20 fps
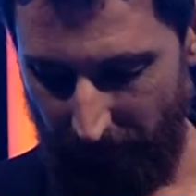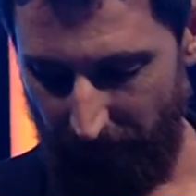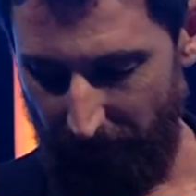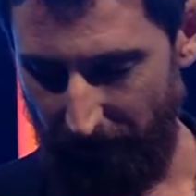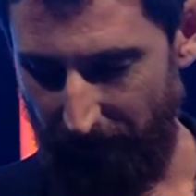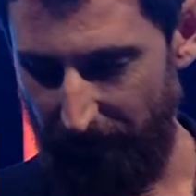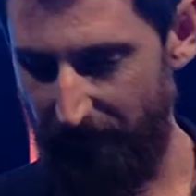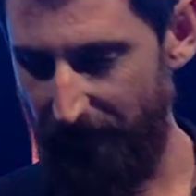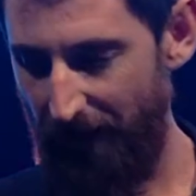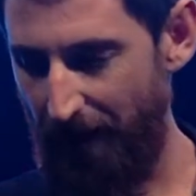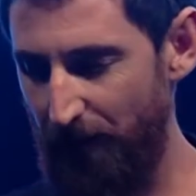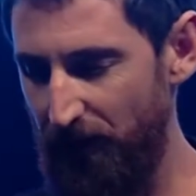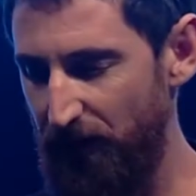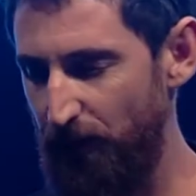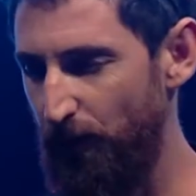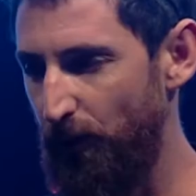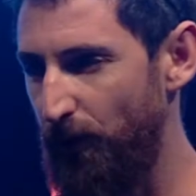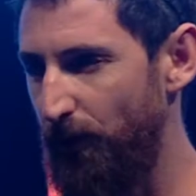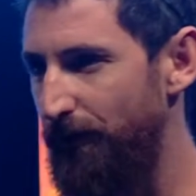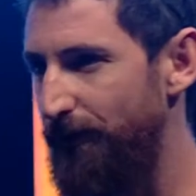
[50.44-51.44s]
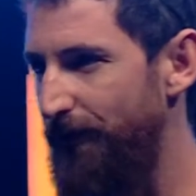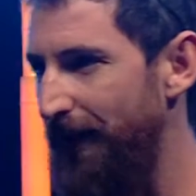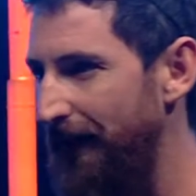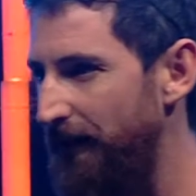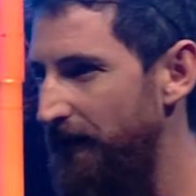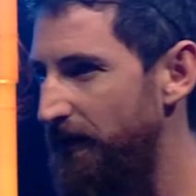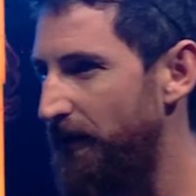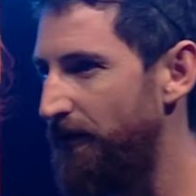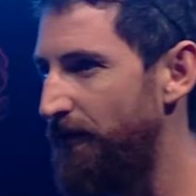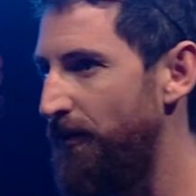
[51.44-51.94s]
is how much more
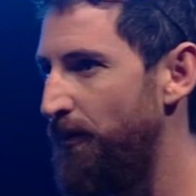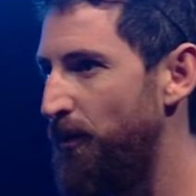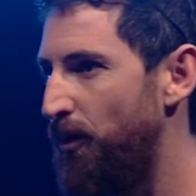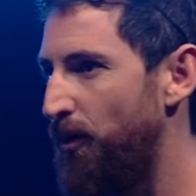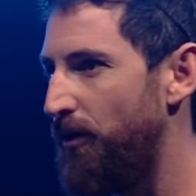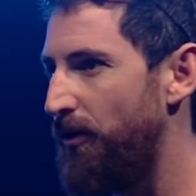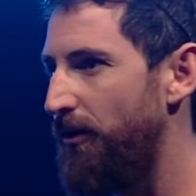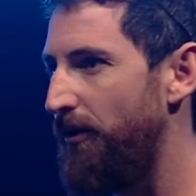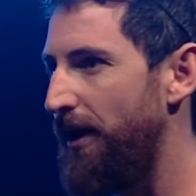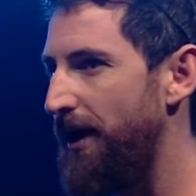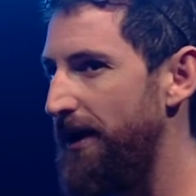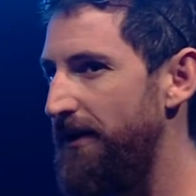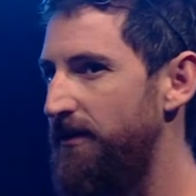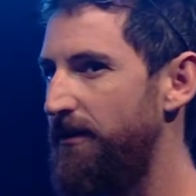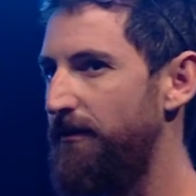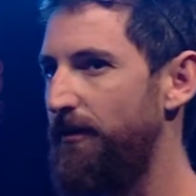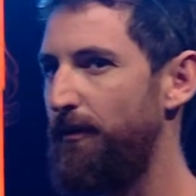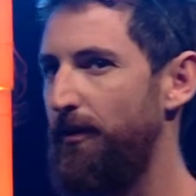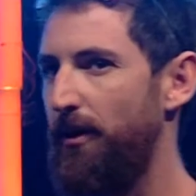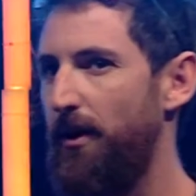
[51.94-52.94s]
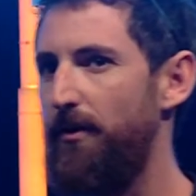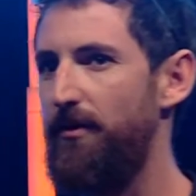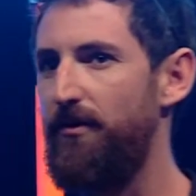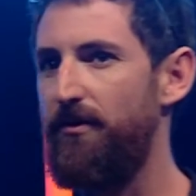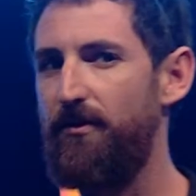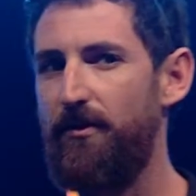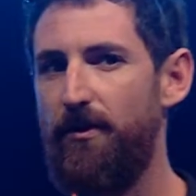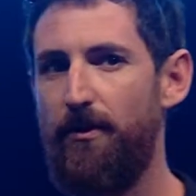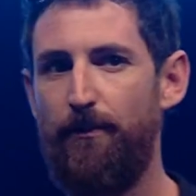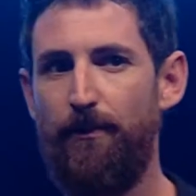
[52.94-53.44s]
effective a more creative
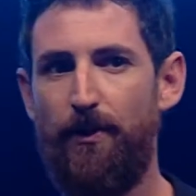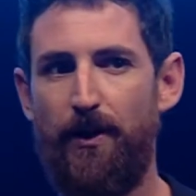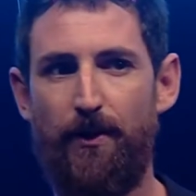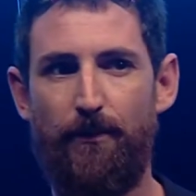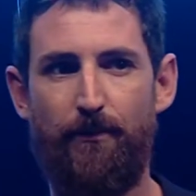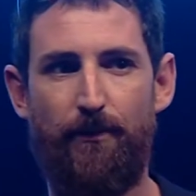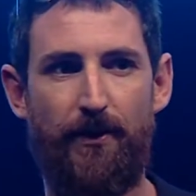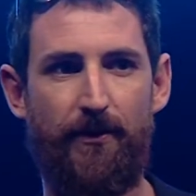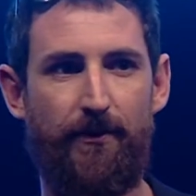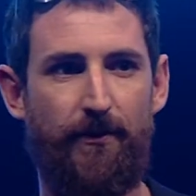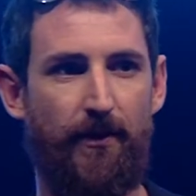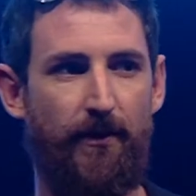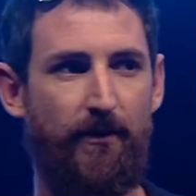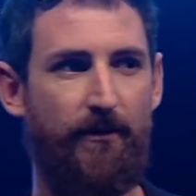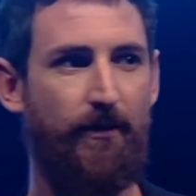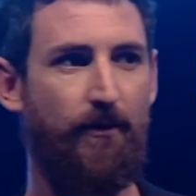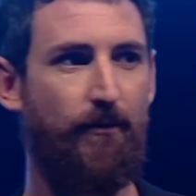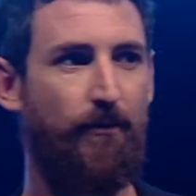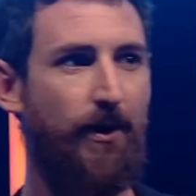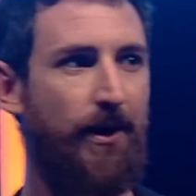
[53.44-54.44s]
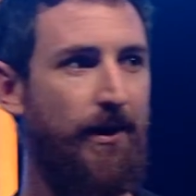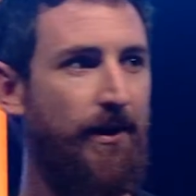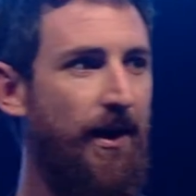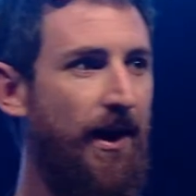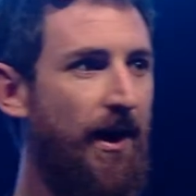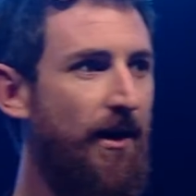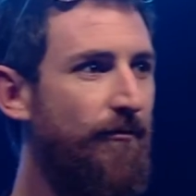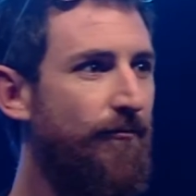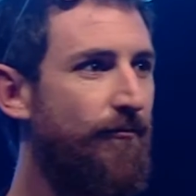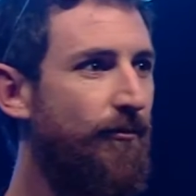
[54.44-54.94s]
approach can be in business, and we're
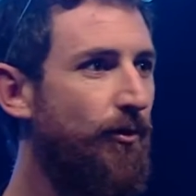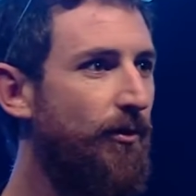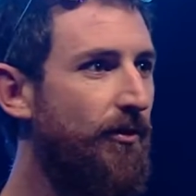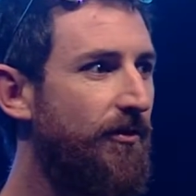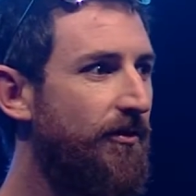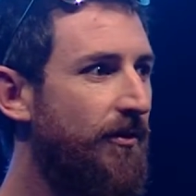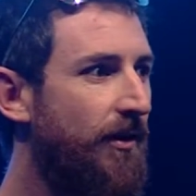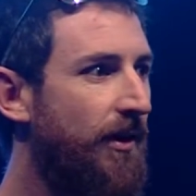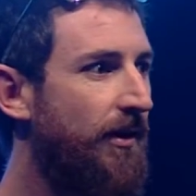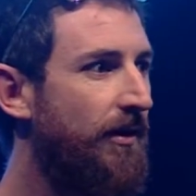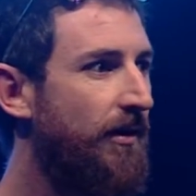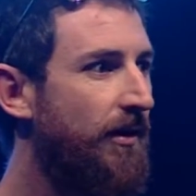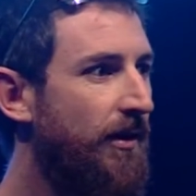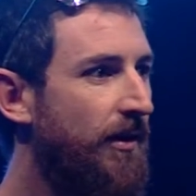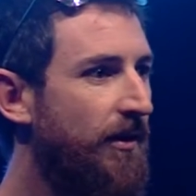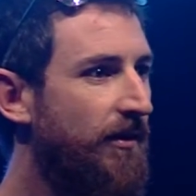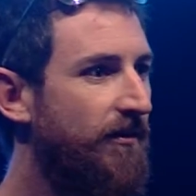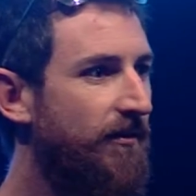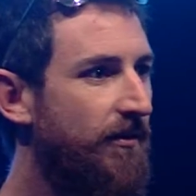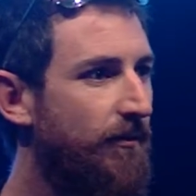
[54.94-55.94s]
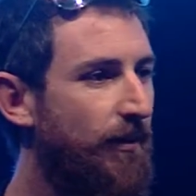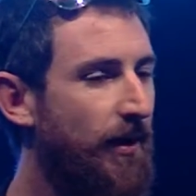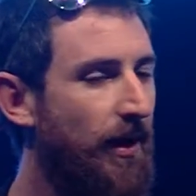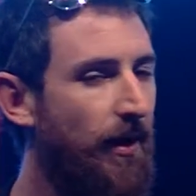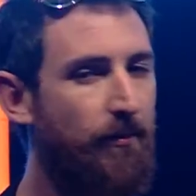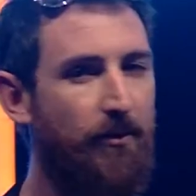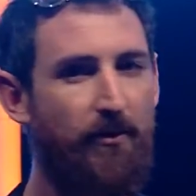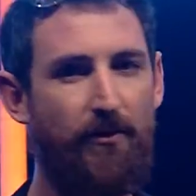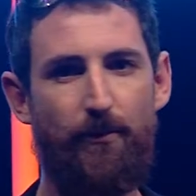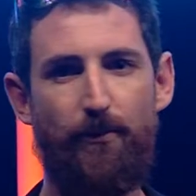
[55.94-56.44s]
now fortunate to be
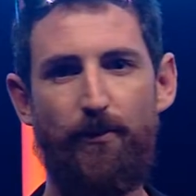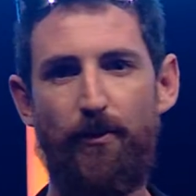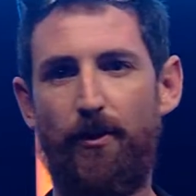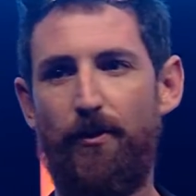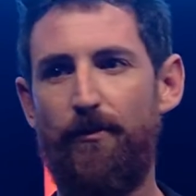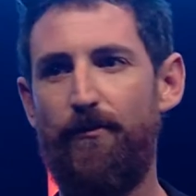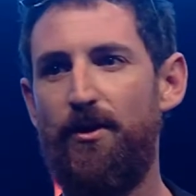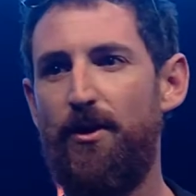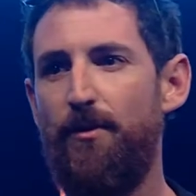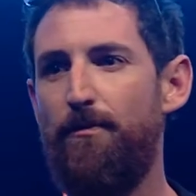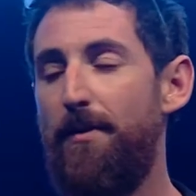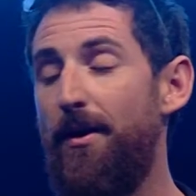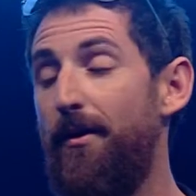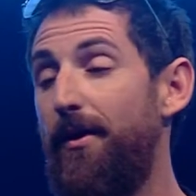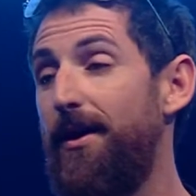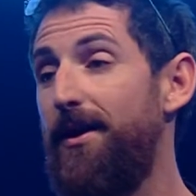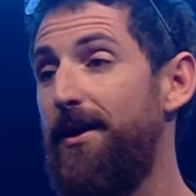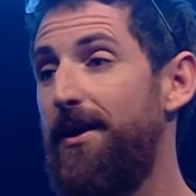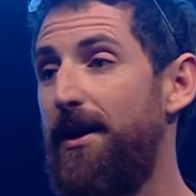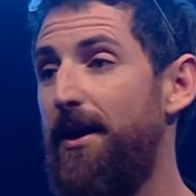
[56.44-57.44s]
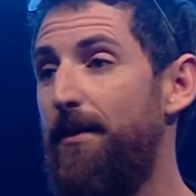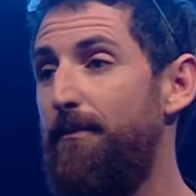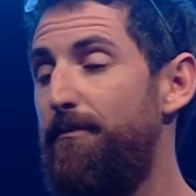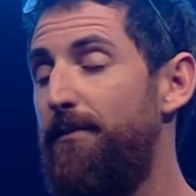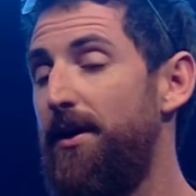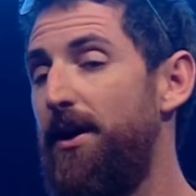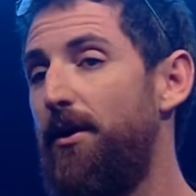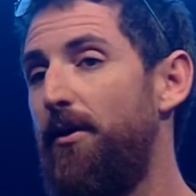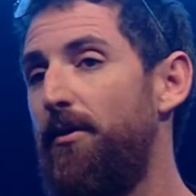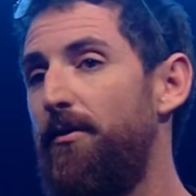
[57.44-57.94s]
able to prove numerically and
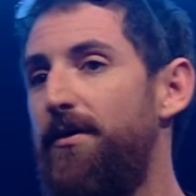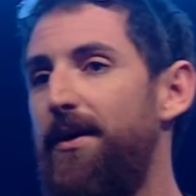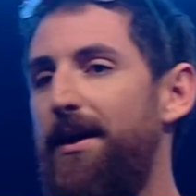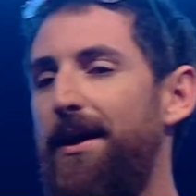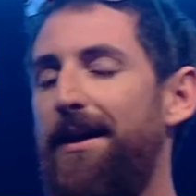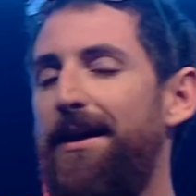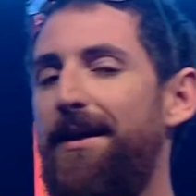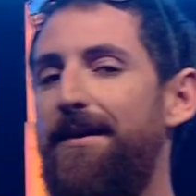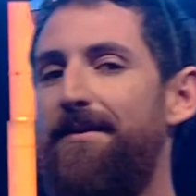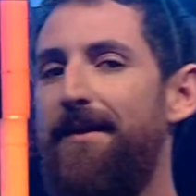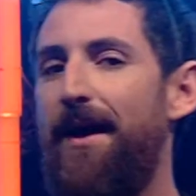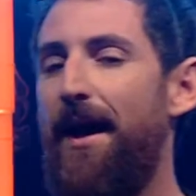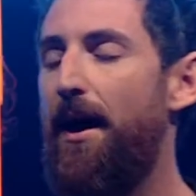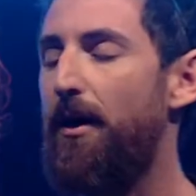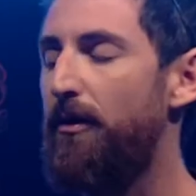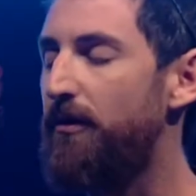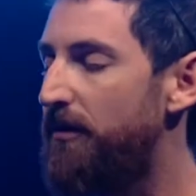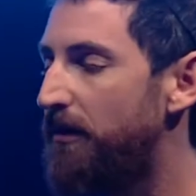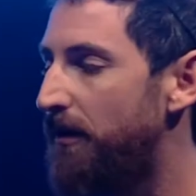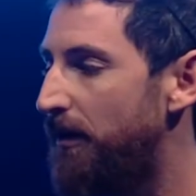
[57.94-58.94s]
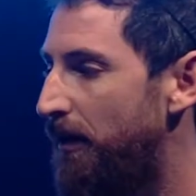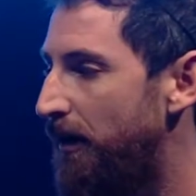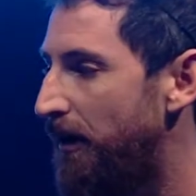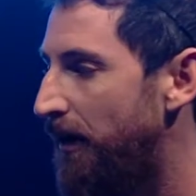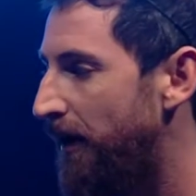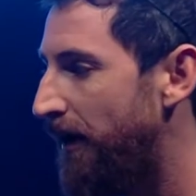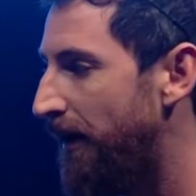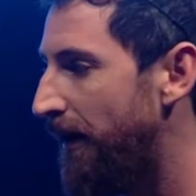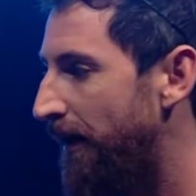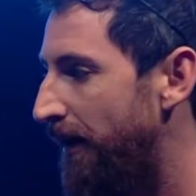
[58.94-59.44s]
beyond any doubt
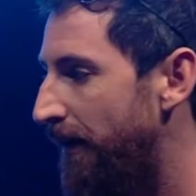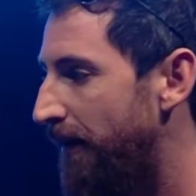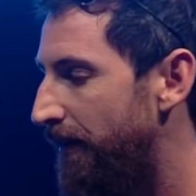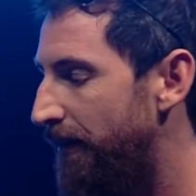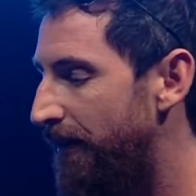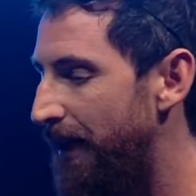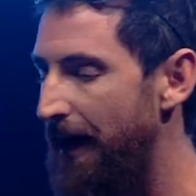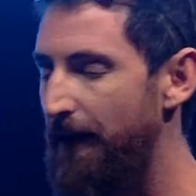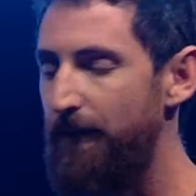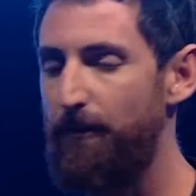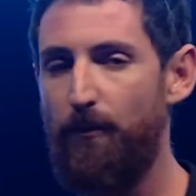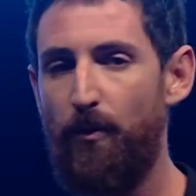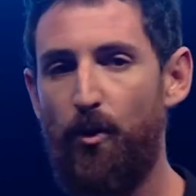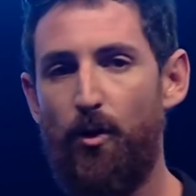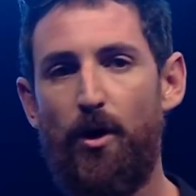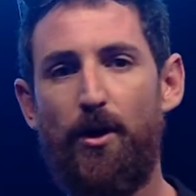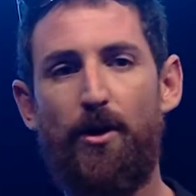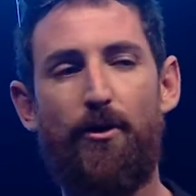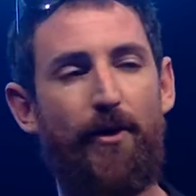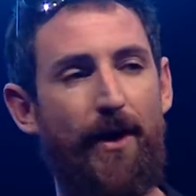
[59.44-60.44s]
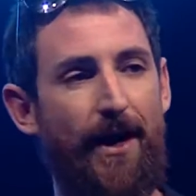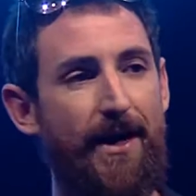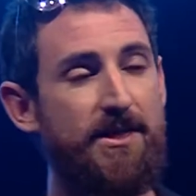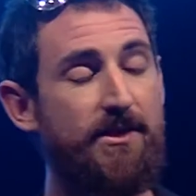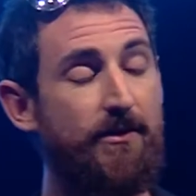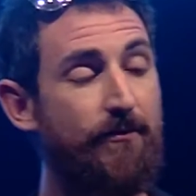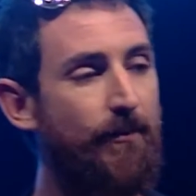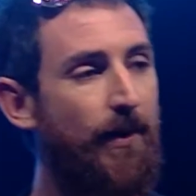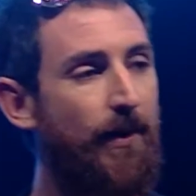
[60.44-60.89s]
that more creative